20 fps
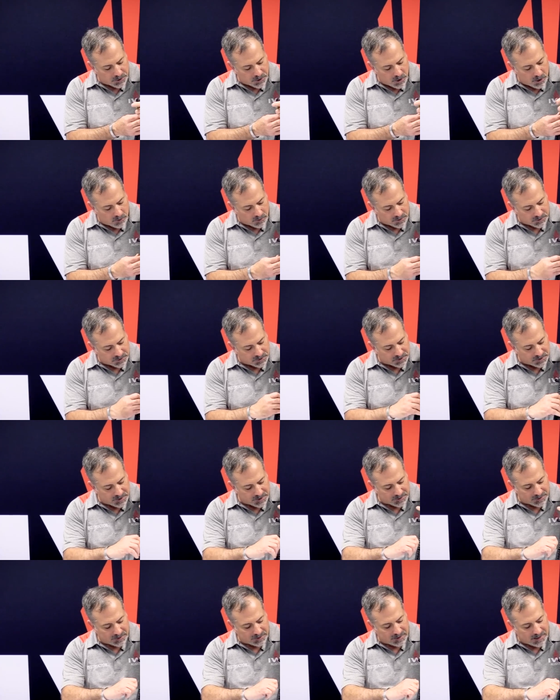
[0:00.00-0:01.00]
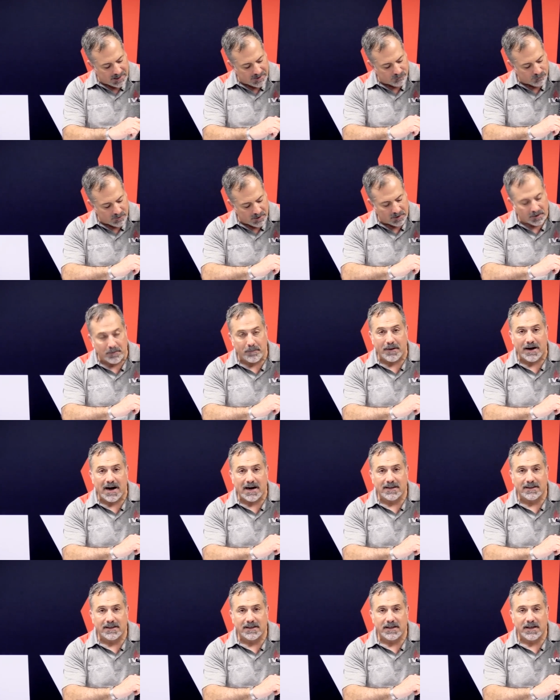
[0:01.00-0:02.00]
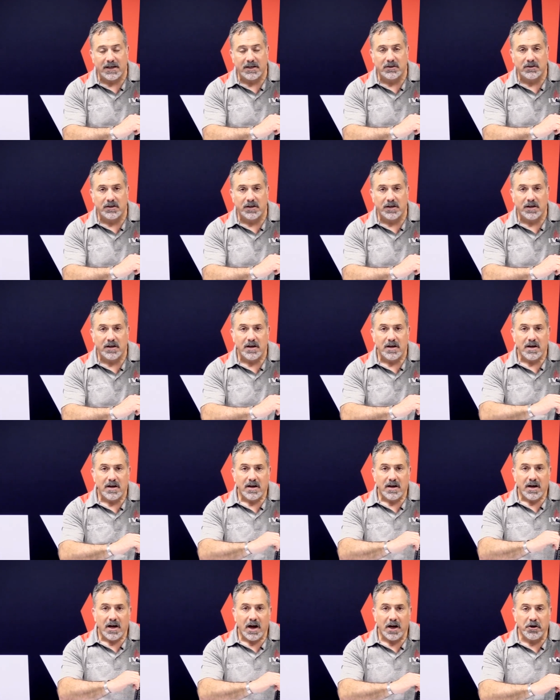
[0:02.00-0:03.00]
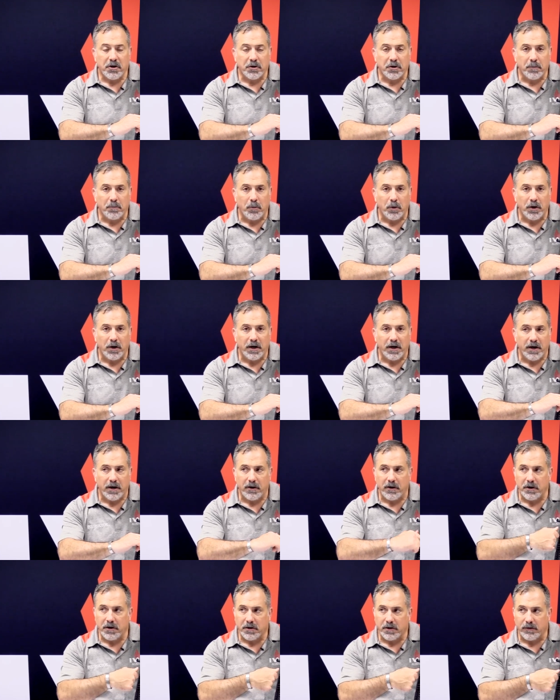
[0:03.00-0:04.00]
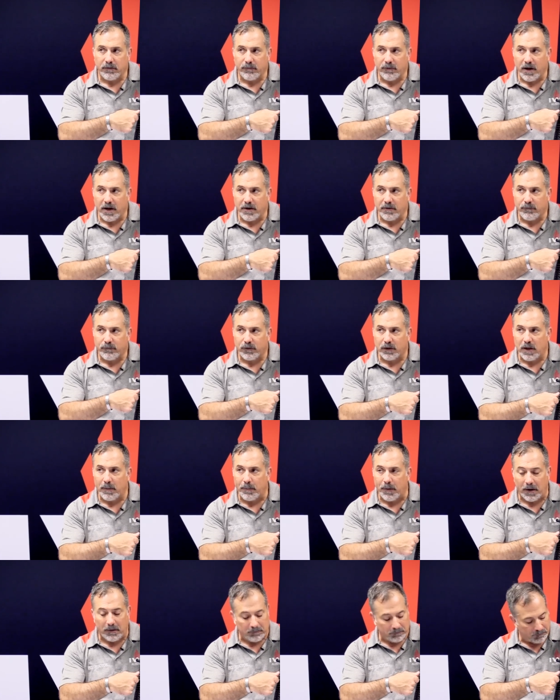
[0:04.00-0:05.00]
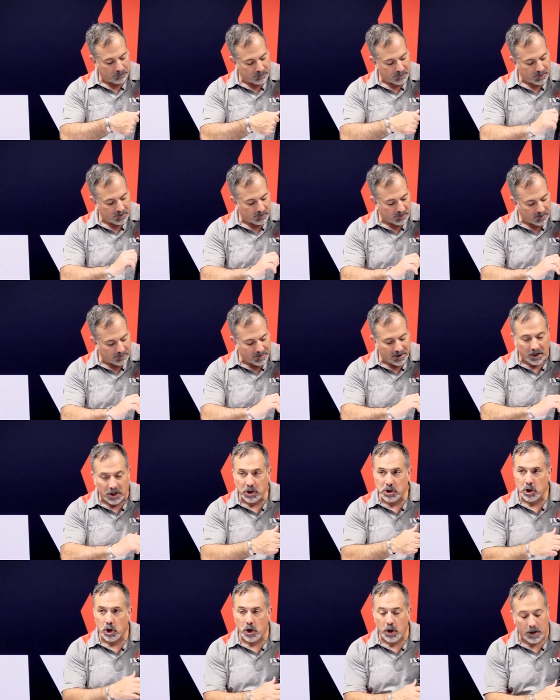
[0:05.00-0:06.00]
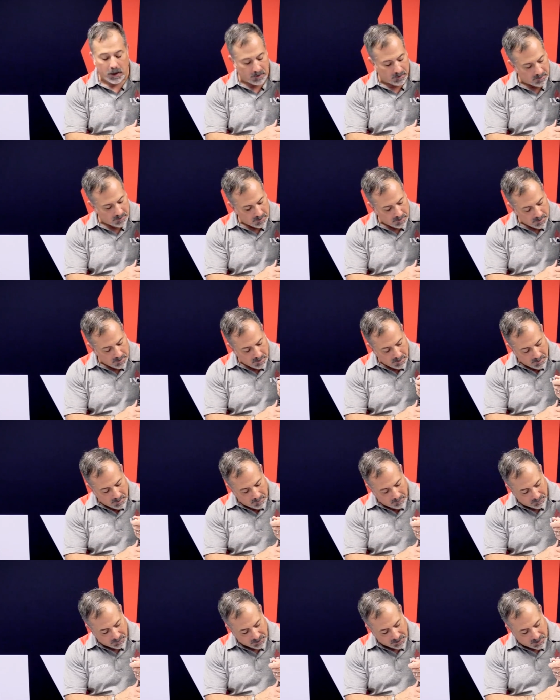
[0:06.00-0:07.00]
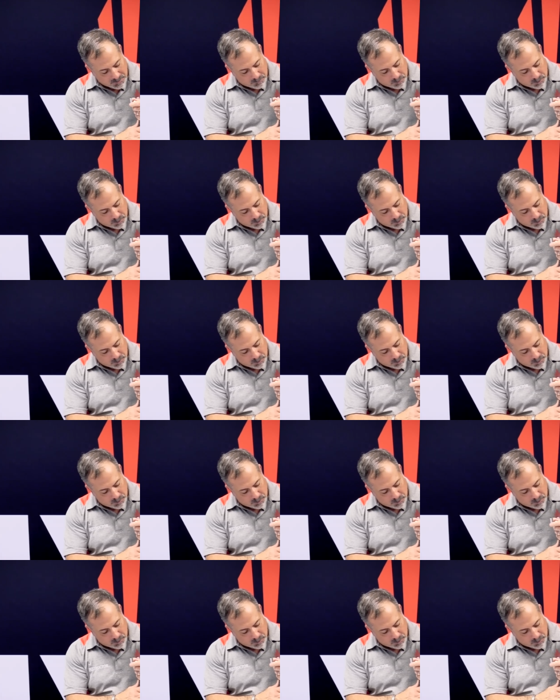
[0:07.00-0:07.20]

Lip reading: go, because you can take the live round, the back of the casing, and you can put it here and you can flip it, you know what I mean, and turn it. But you got to